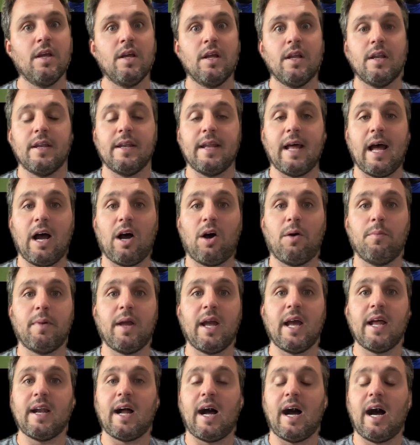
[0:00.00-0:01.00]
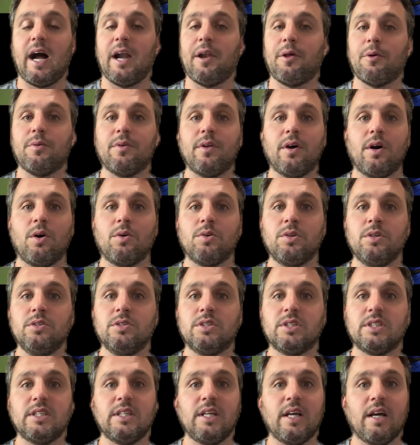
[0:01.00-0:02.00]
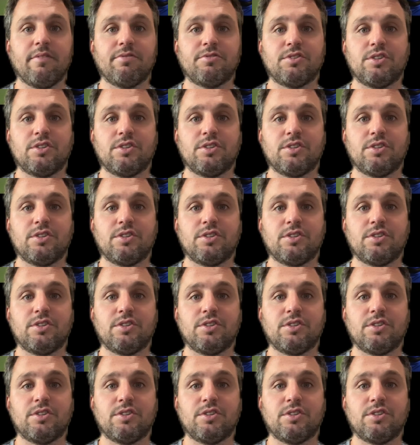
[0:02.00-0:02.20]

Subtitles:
now, man, I don't know. UCF